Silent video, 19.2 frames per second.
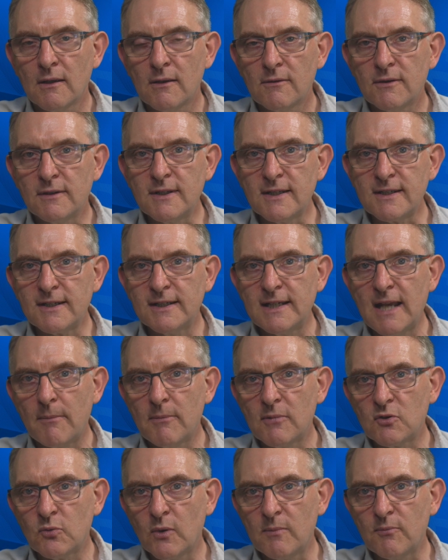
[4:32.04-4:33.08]
The disconnect
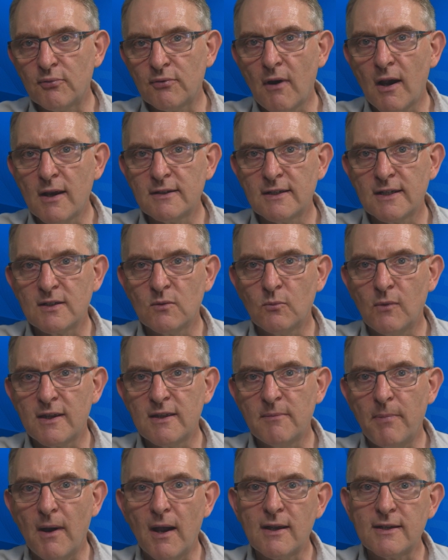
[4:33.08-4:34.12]
between prices and where
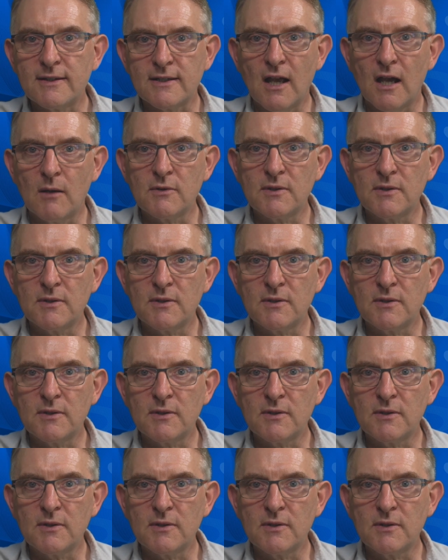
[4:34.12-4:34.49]
the buyers are